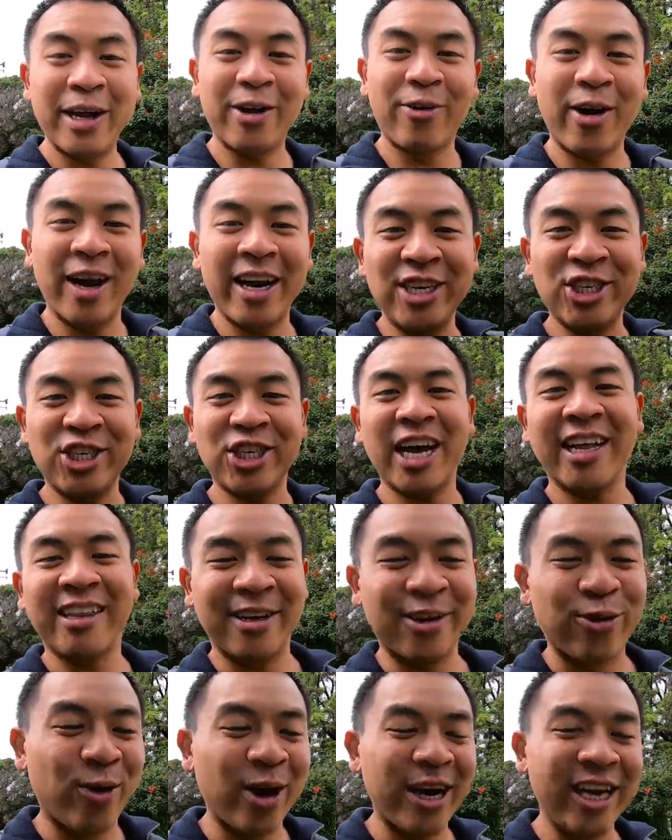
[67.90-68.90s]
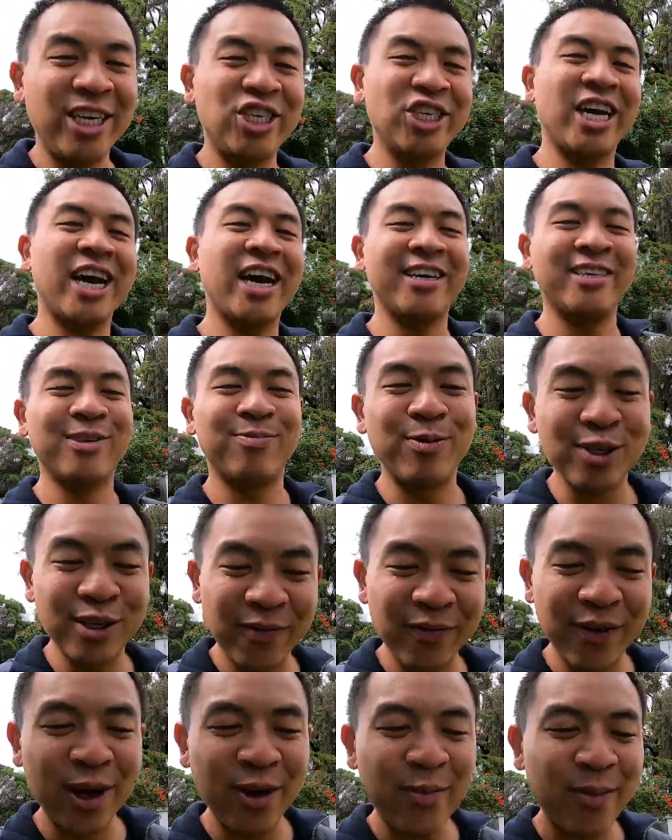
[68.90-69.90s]
Grady. Shout out to Grady. Check out his music
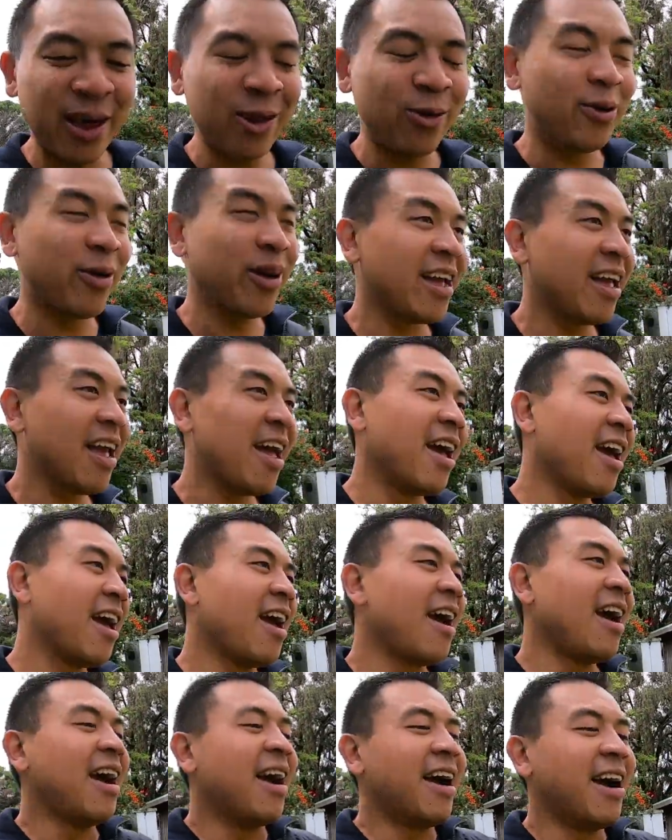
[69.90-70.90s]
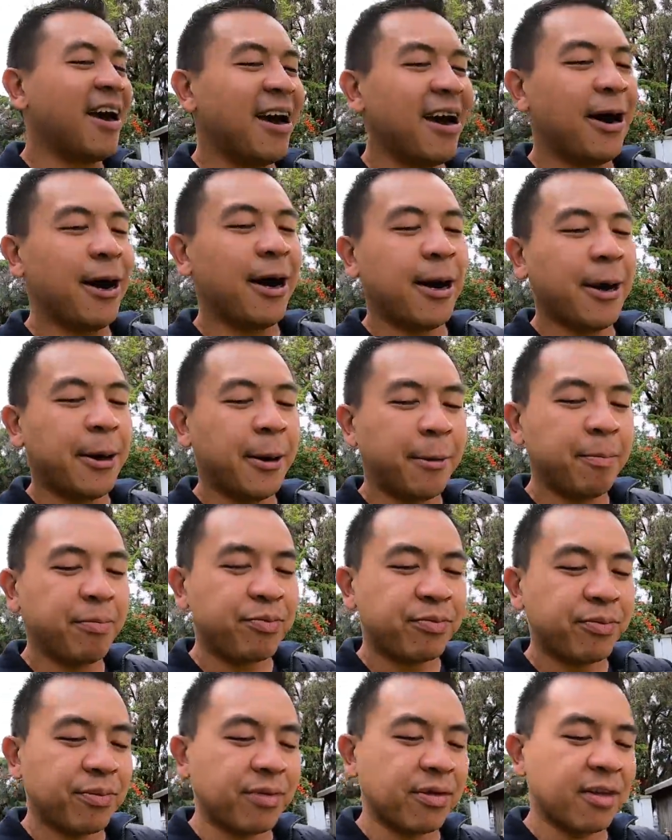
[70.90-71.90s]
video, by the way. Um,
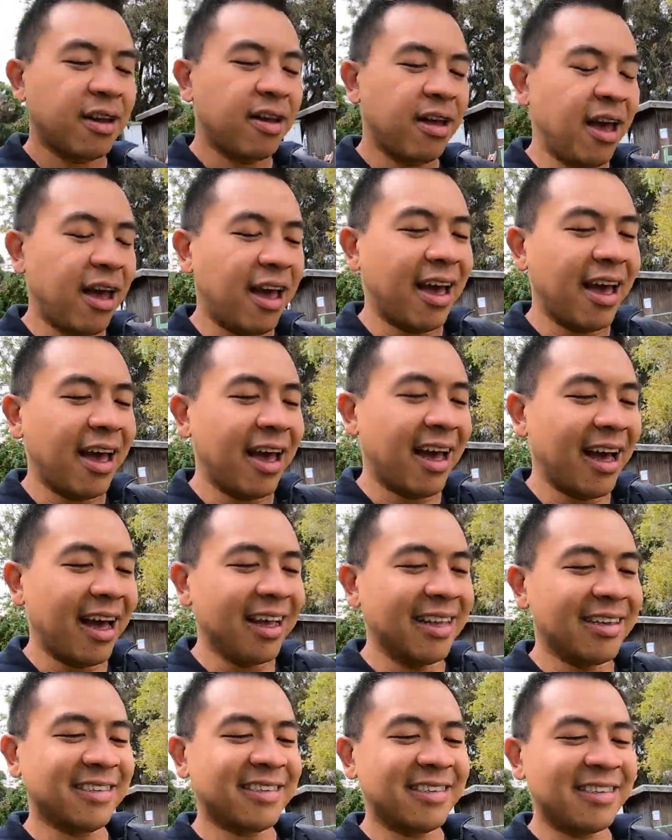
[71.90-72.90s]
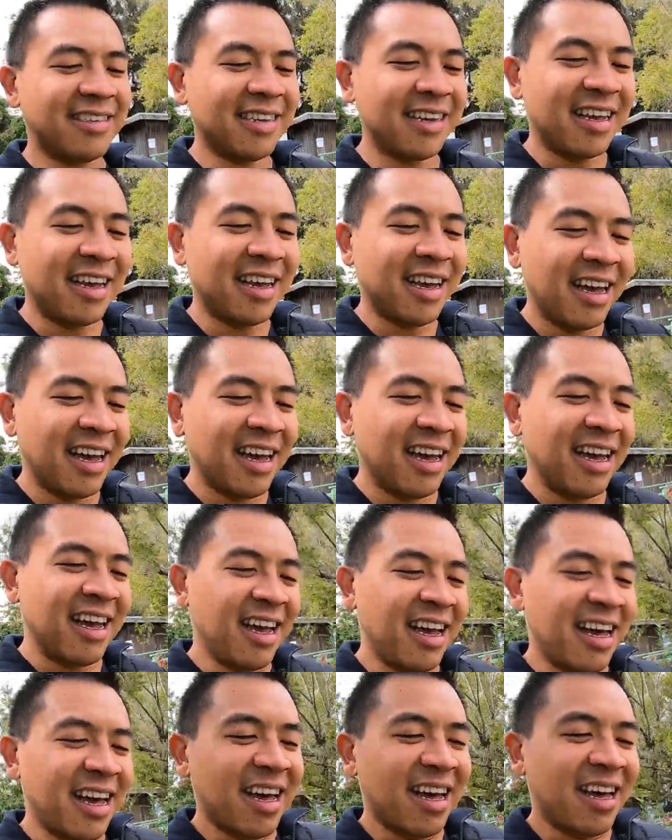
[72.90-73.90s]
and
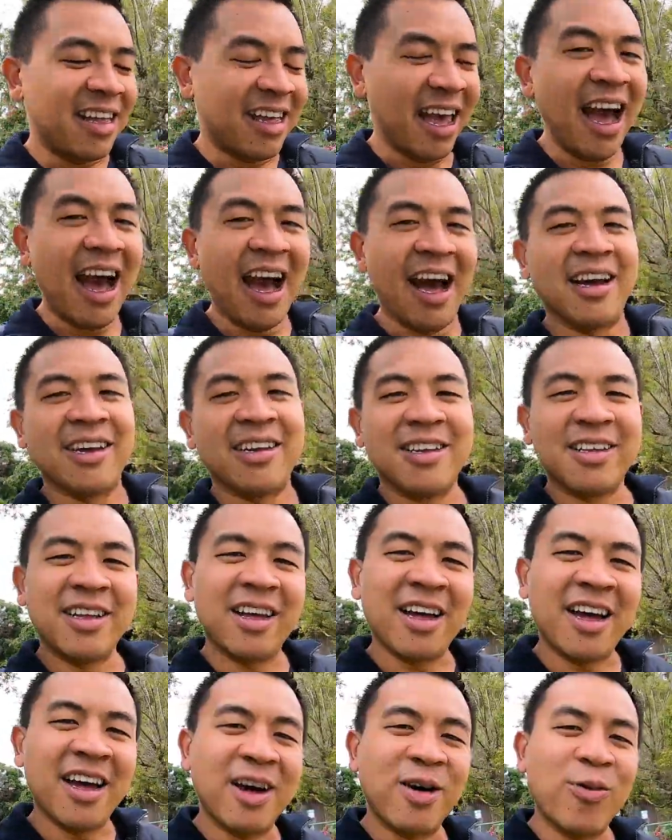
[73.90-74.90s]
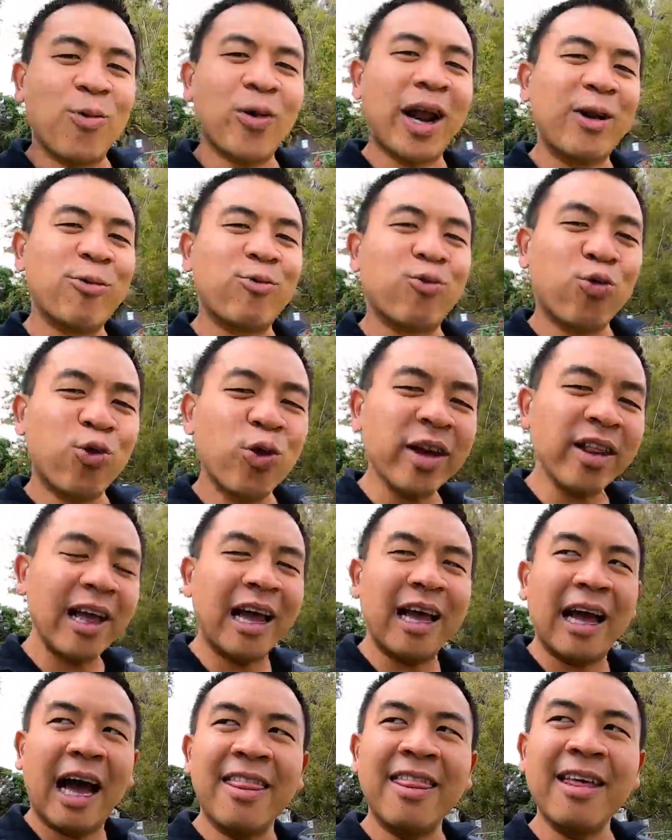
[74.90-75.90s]
yeah, what I really,
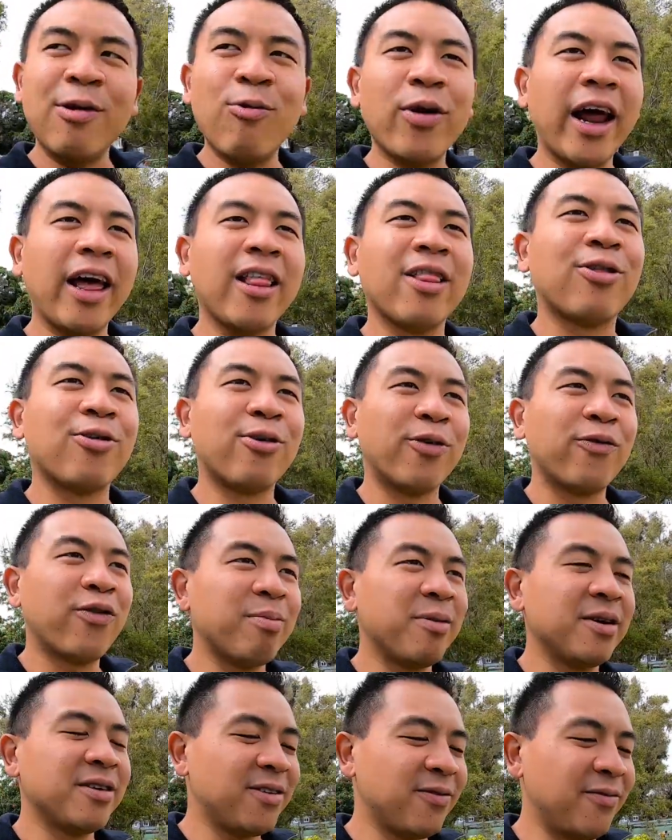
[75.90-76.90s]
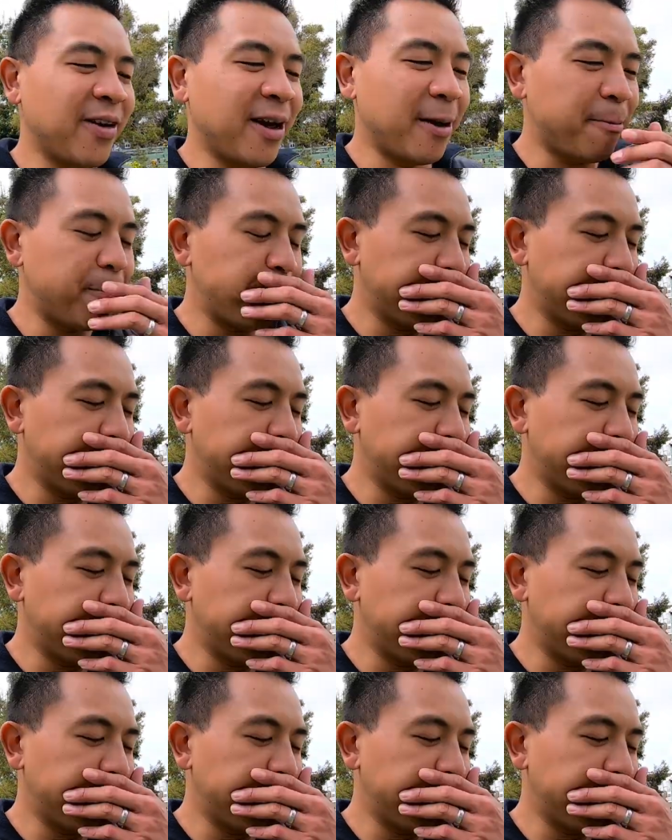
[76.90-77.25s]
I think what I learned from this event,